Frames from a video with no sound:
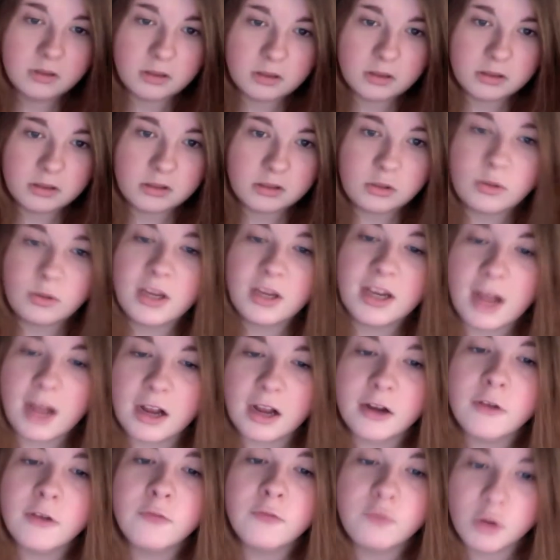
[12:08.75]
You
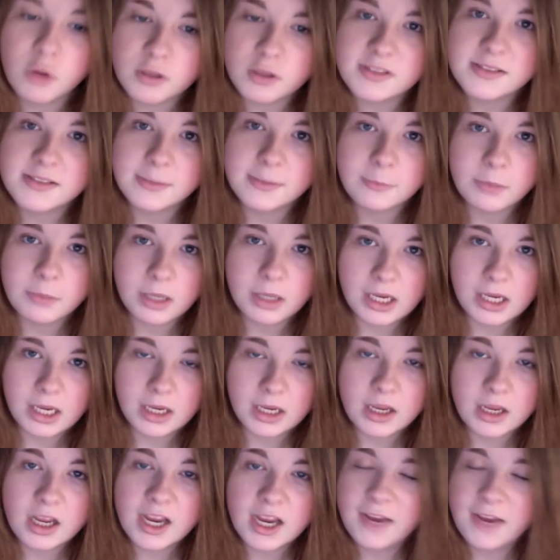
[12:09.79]
cannot convert
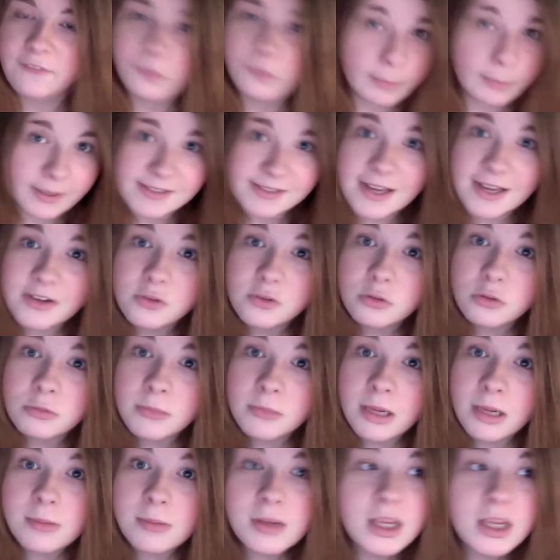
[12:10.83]
somebody if they're bisexual,
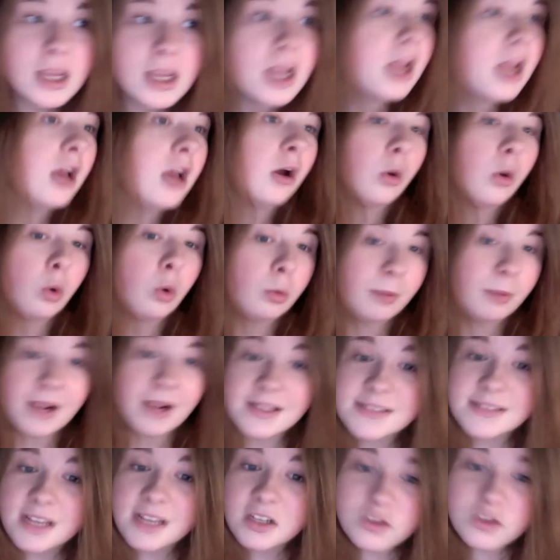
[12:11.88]
maybe, or
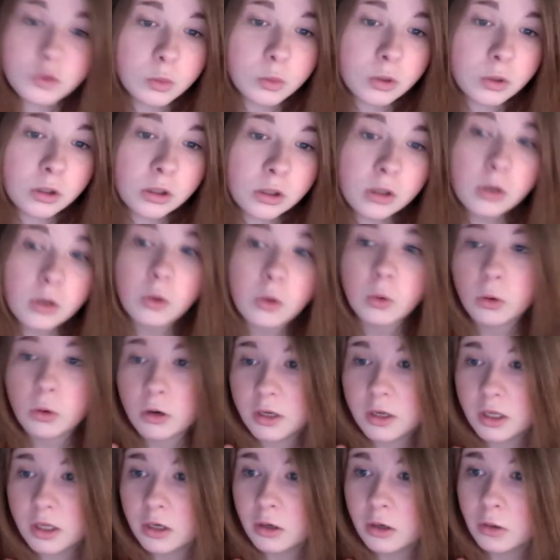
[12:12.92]
pansexual,
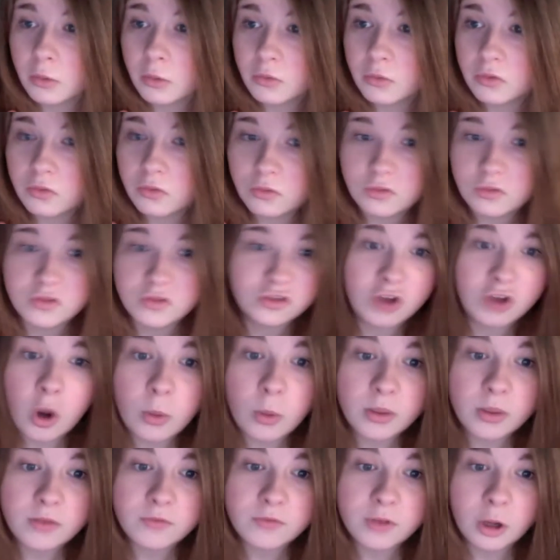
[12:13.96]
or, you know, just
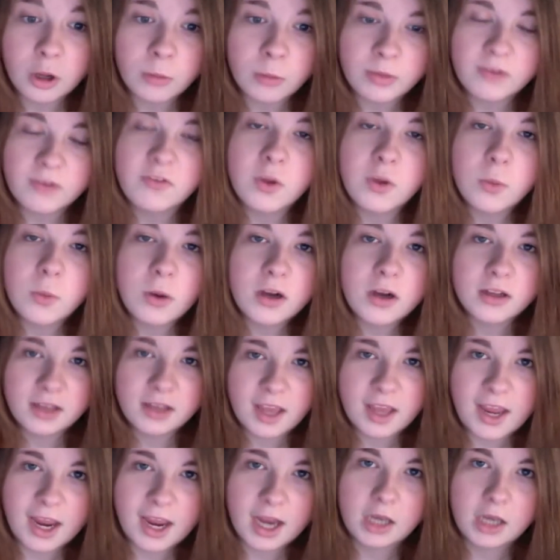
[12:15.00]
go with the flow. But if you are
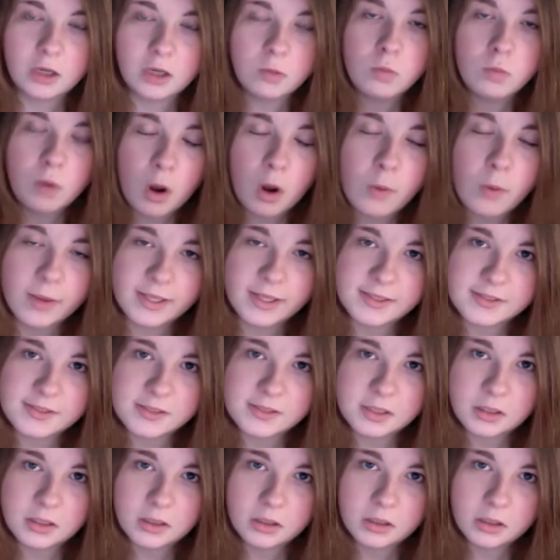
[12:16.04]
gay and you know
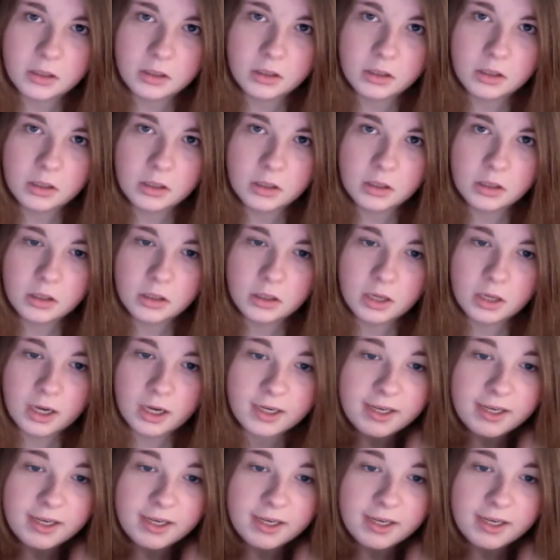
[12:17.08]
it, and